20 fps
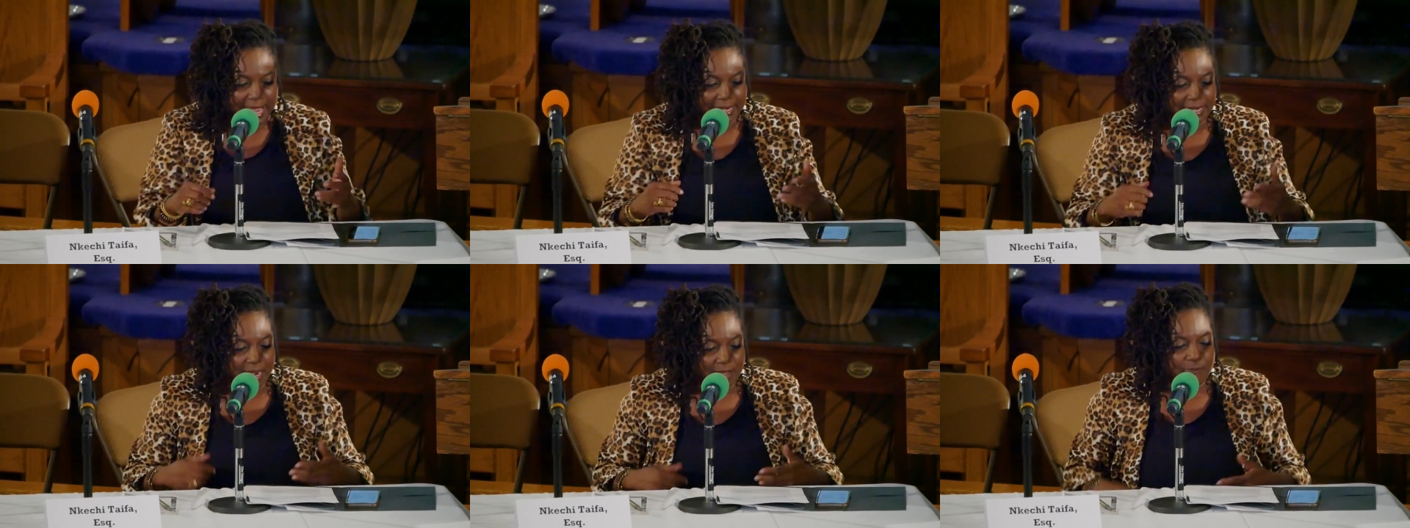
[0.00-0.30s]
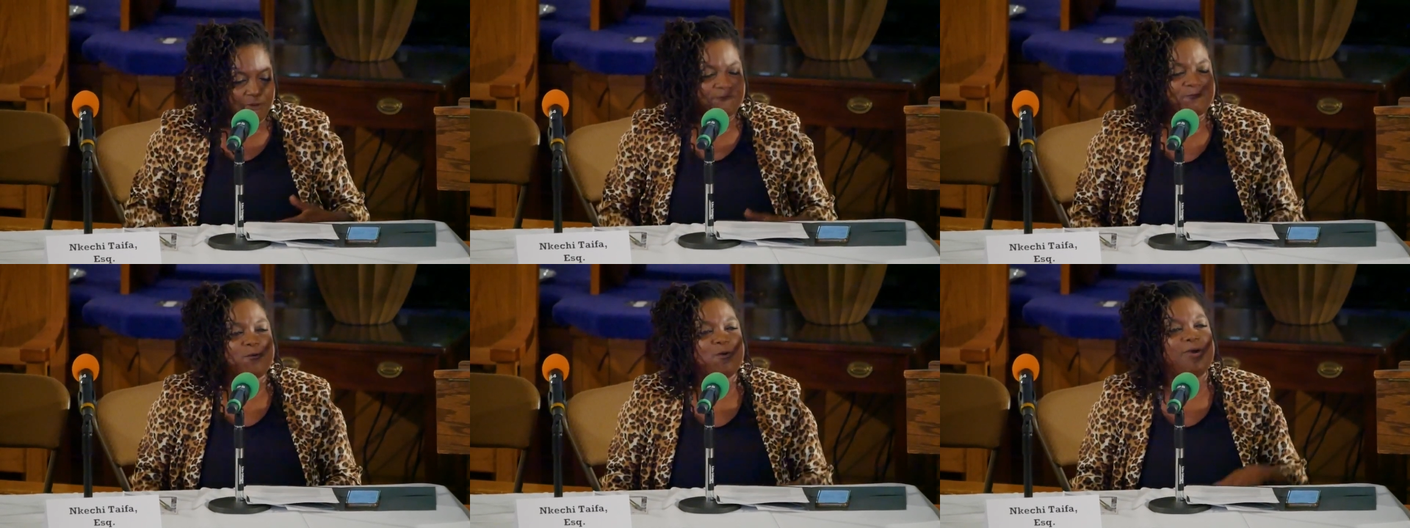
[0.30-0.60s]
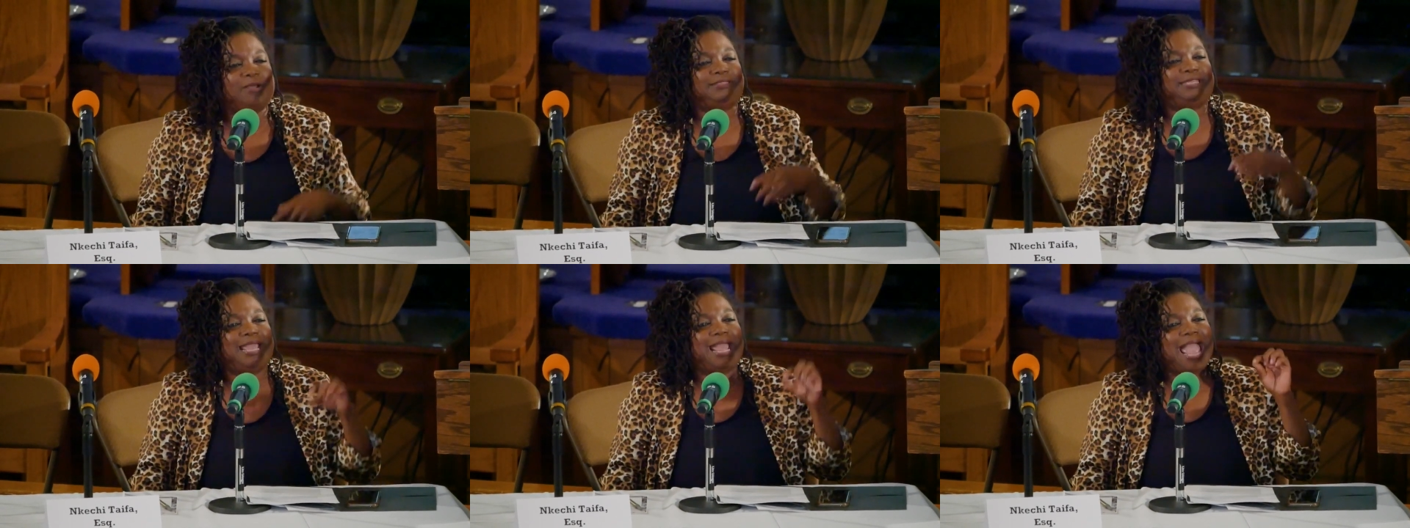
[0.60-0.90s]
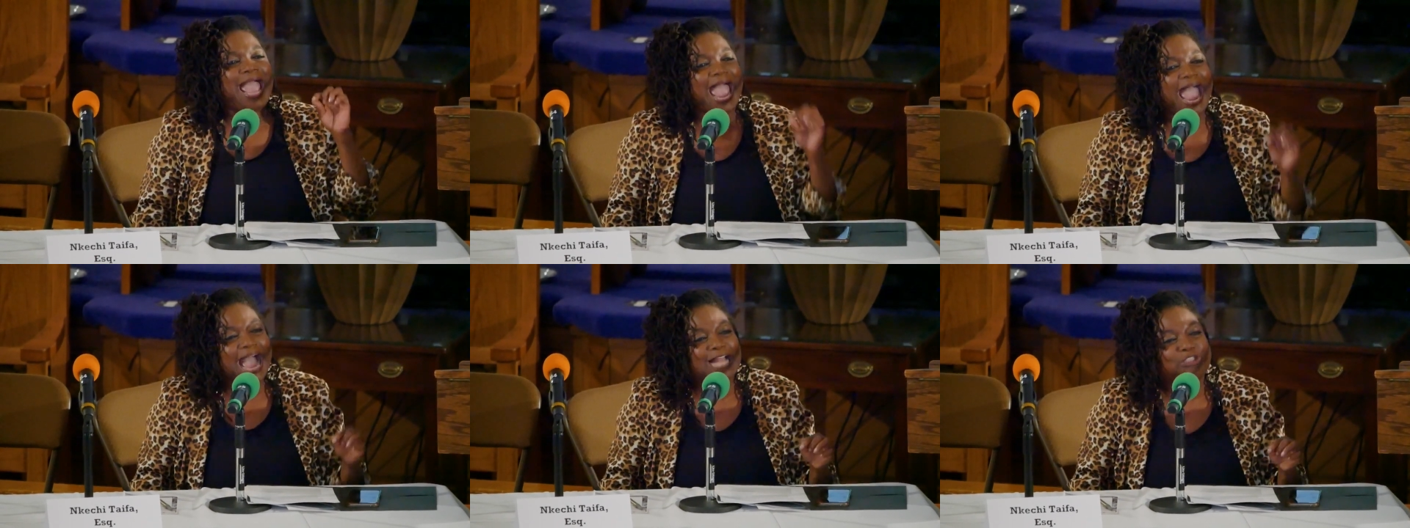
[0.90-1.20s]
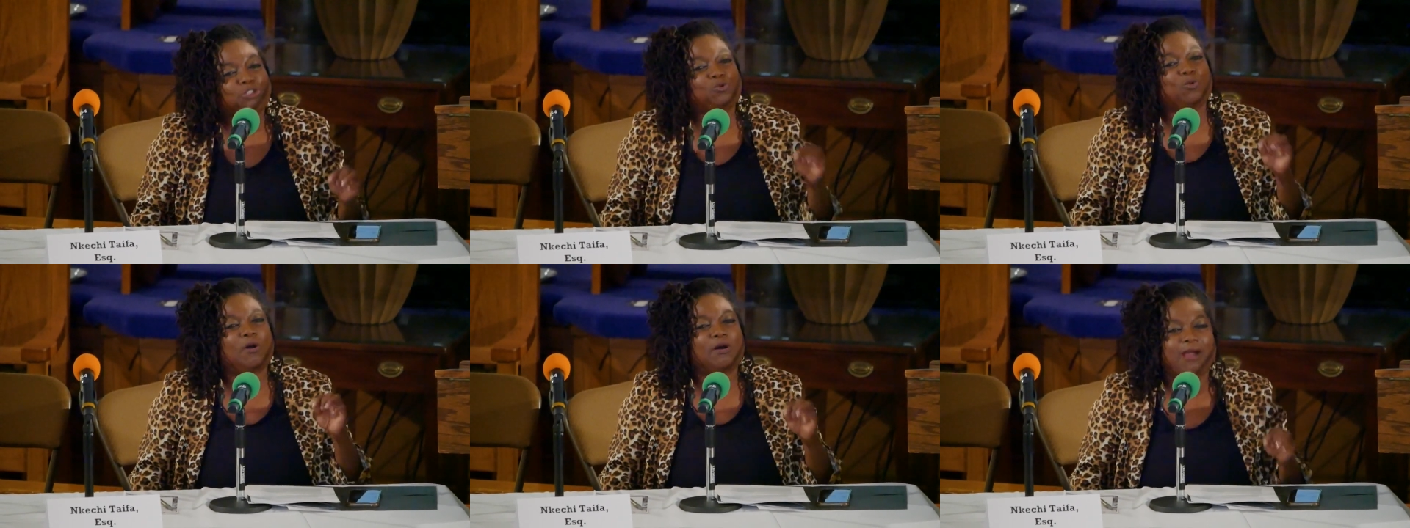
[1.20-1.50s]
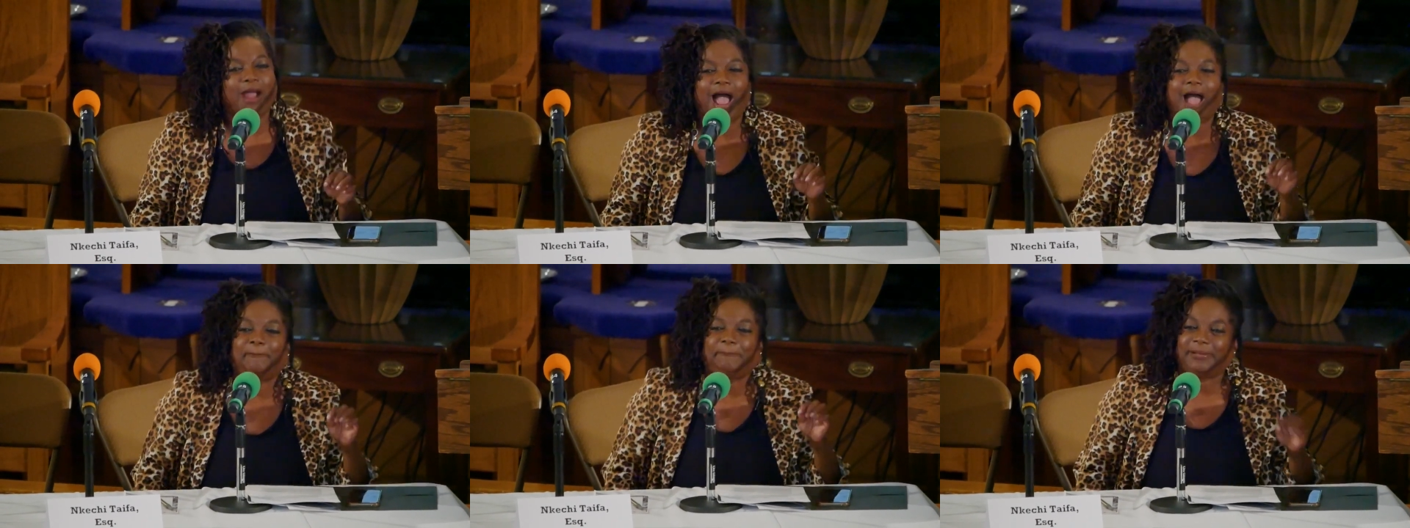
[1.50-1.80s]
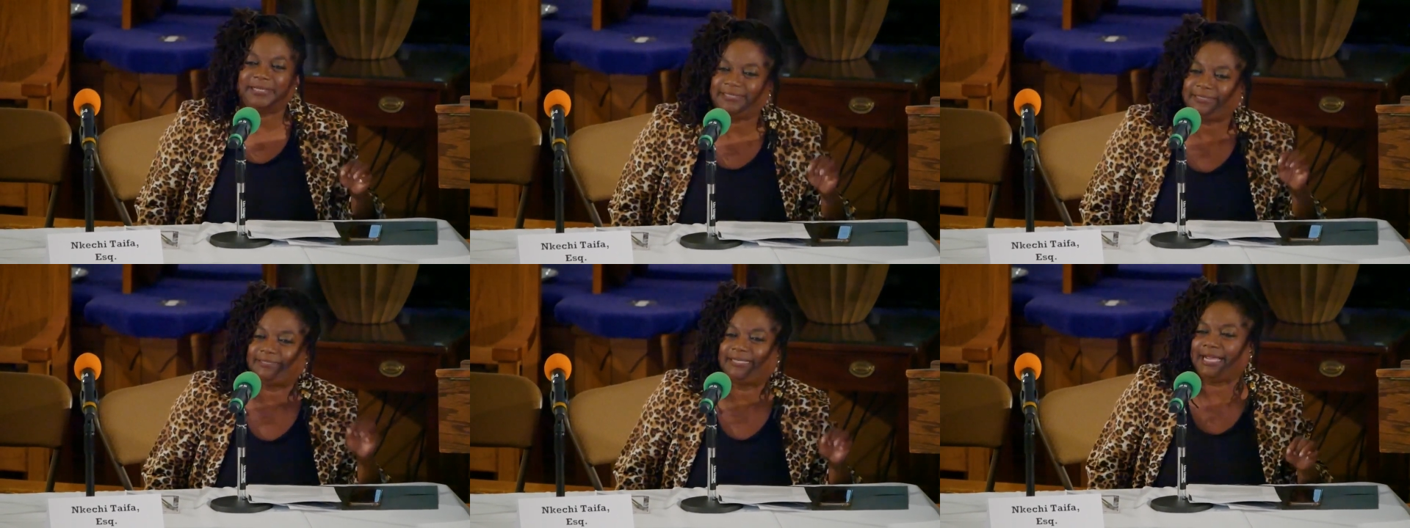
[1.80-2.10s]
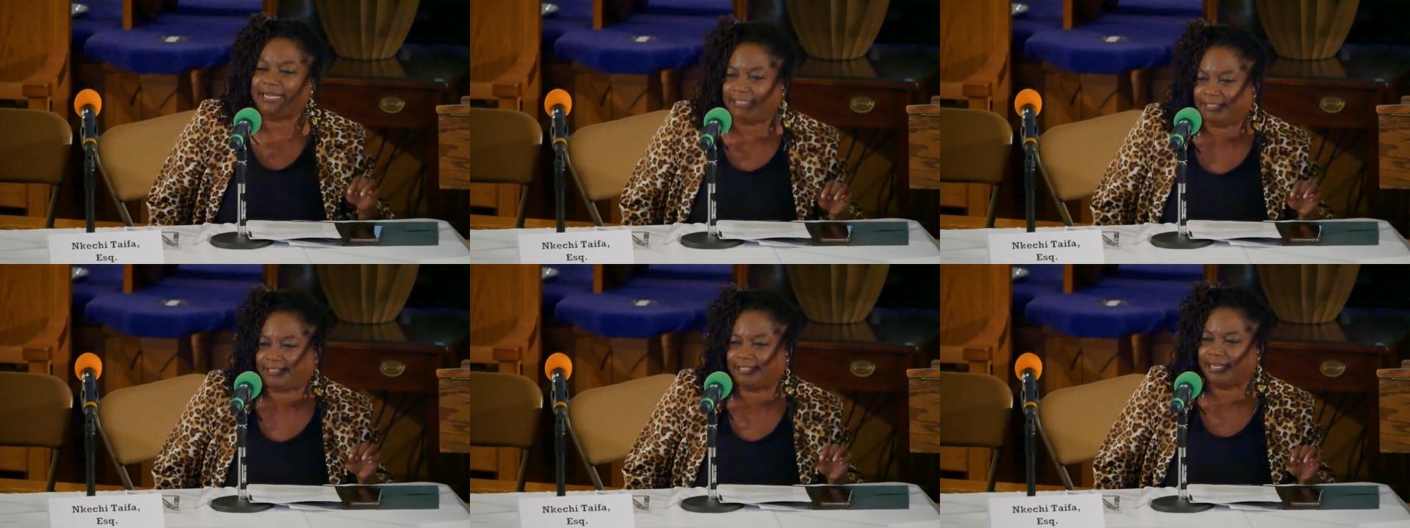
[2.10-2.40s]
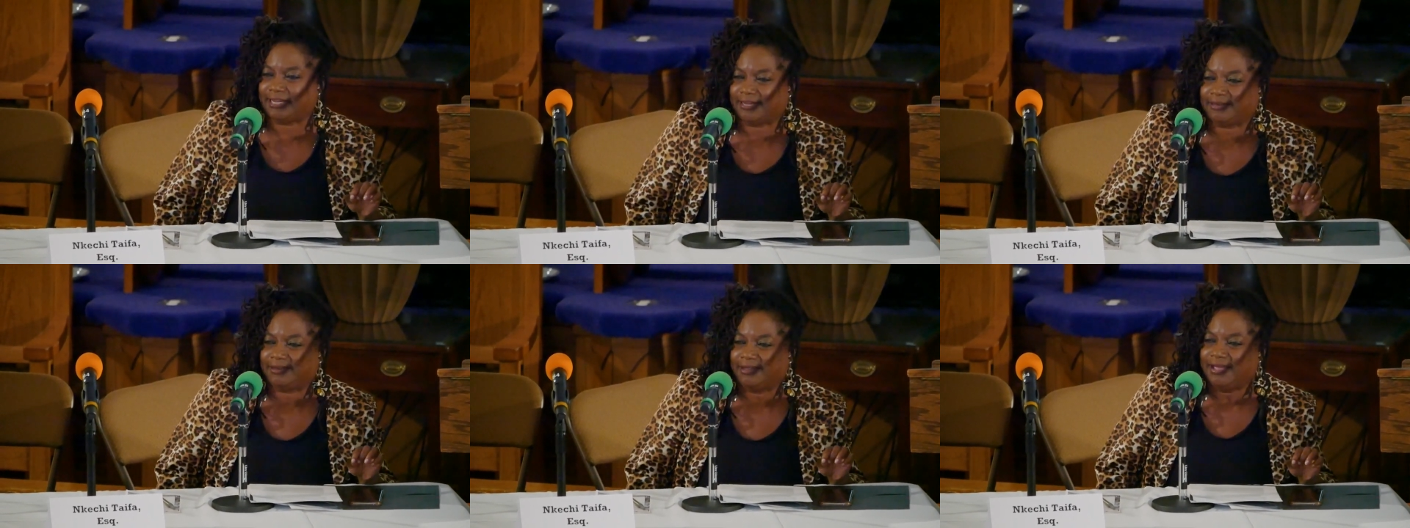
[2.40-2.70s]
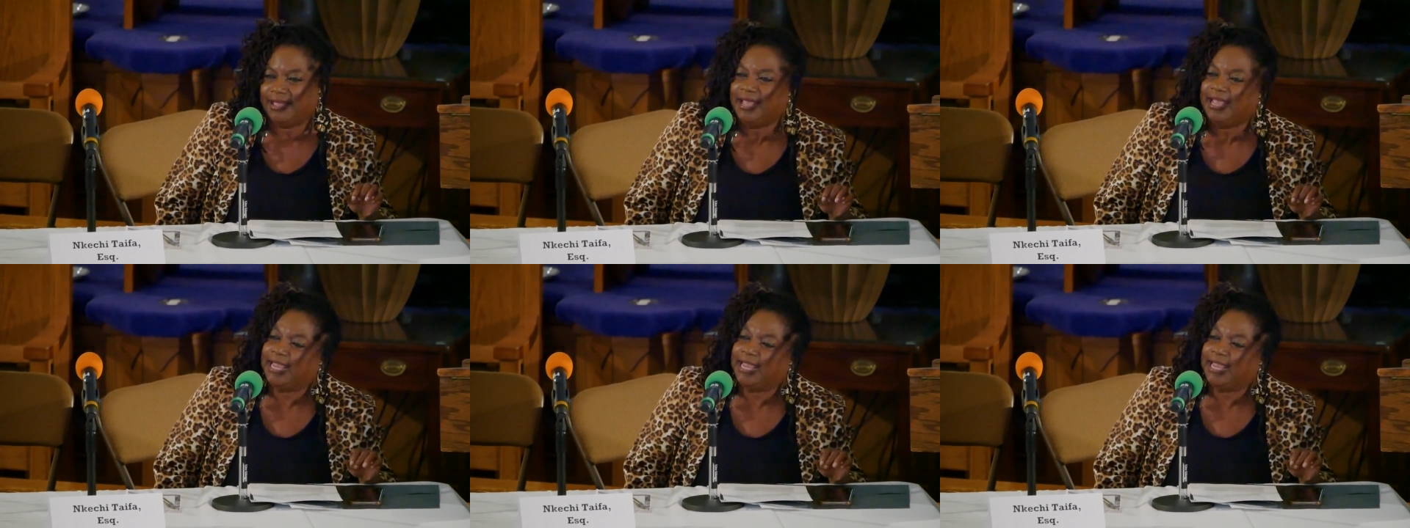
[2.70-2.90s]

And number four, the actual compensation